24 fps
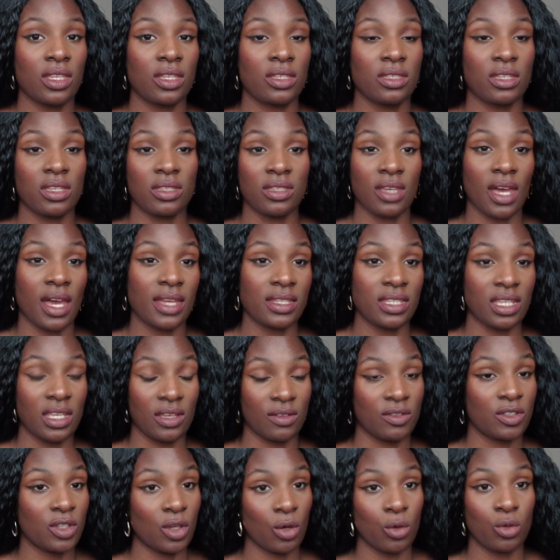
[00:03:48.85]
society
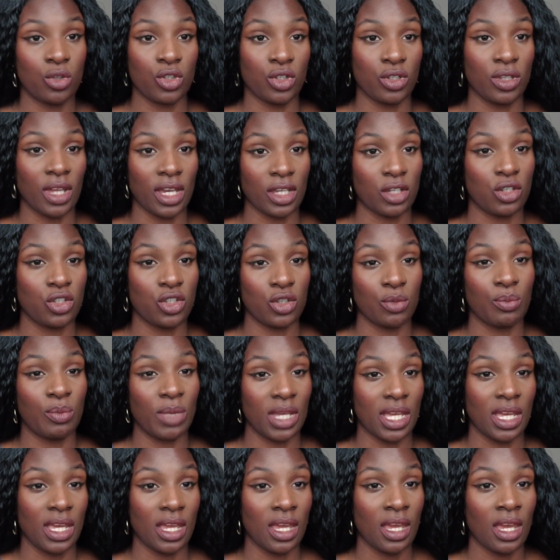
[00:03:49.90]
has told you that you should
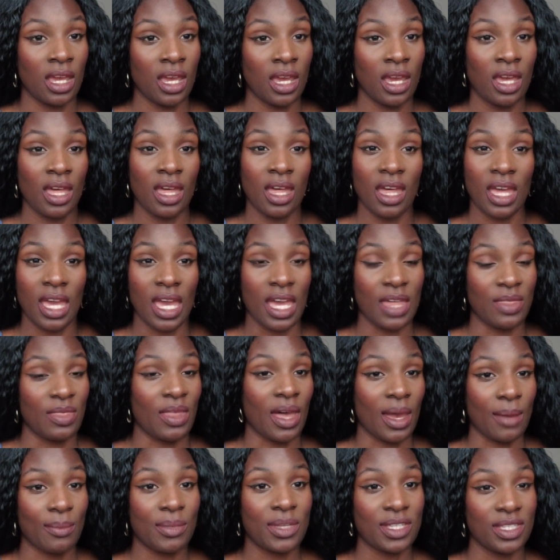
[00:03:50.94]
be in
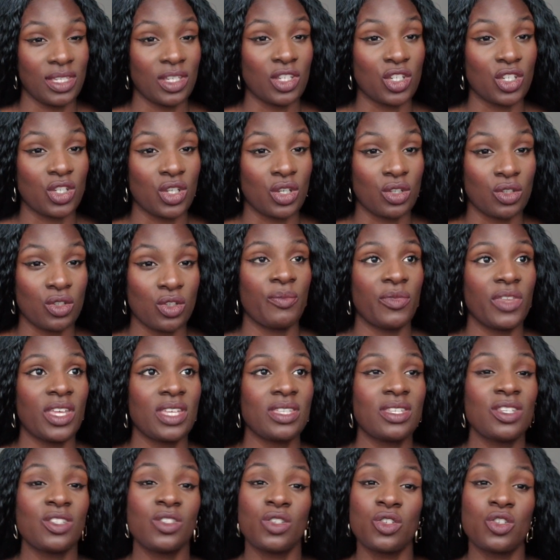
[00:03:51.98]
that position. This
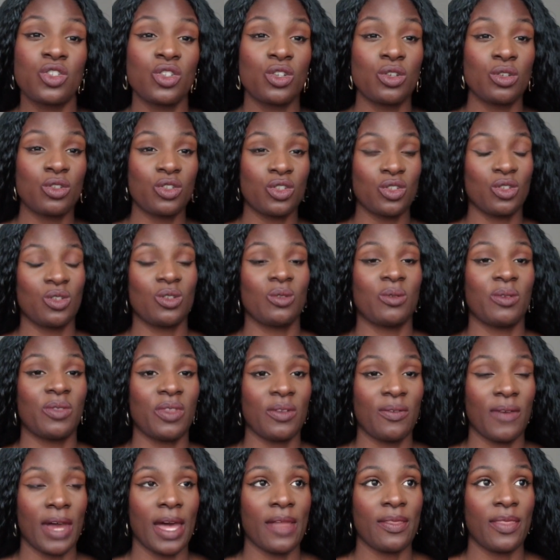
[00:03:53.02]
is to do with the
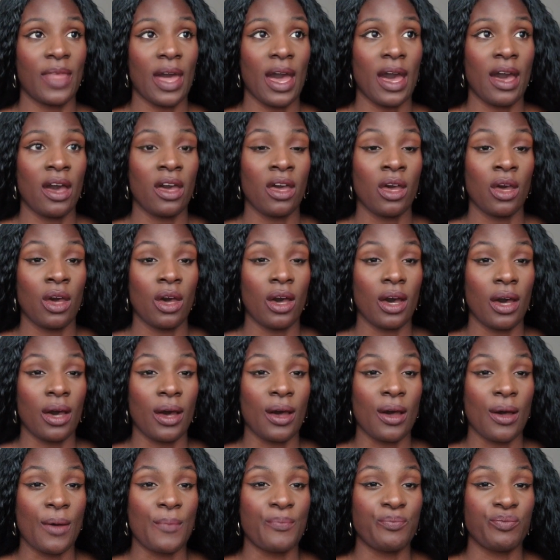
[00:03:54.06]
fact that
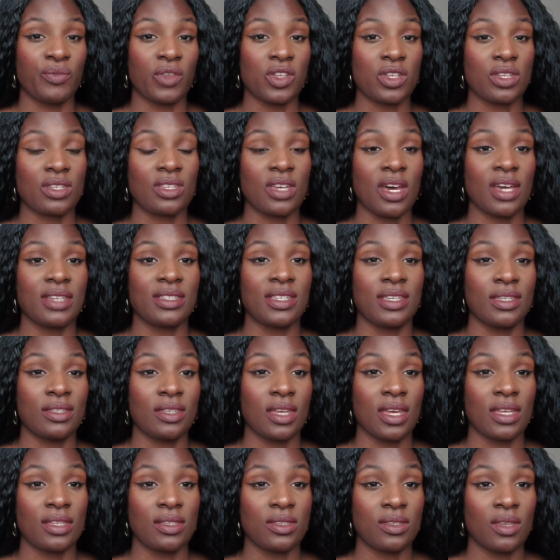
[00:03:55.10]
society
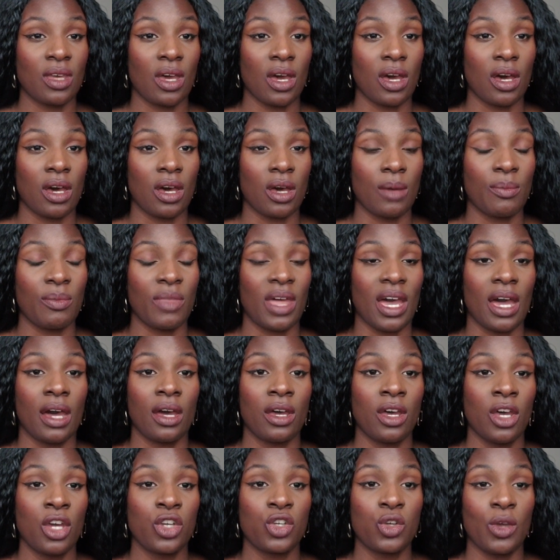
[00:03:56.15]
says that
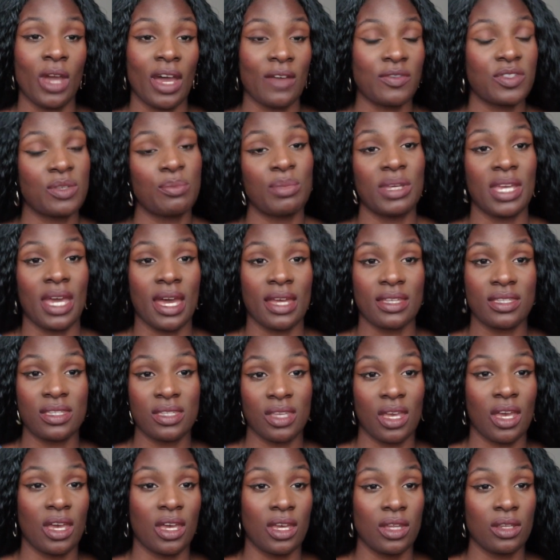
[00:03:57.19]
you have to be at
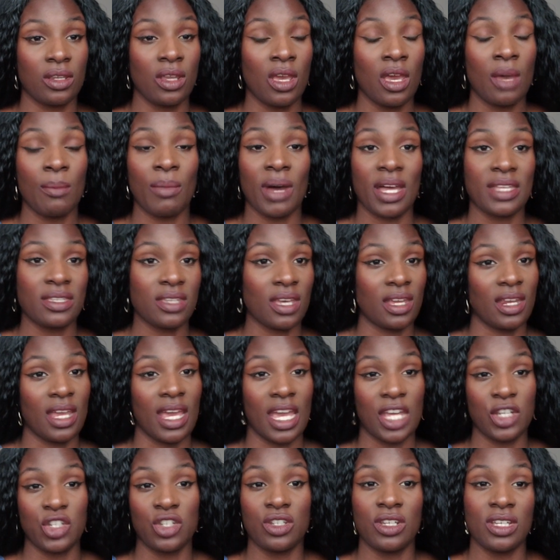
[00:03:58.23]
by a certain
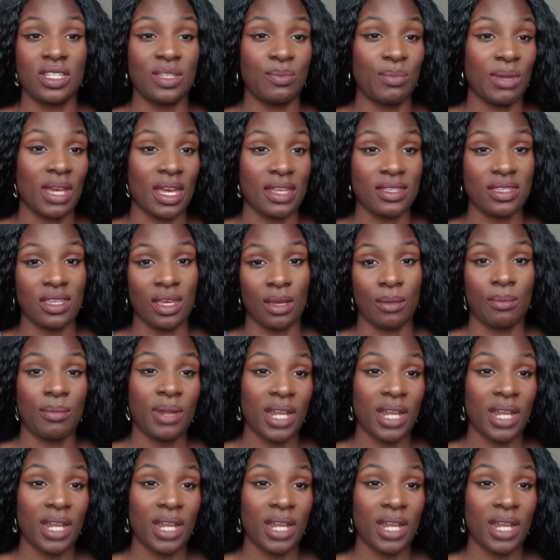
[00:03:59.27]
age, you need to be at a certain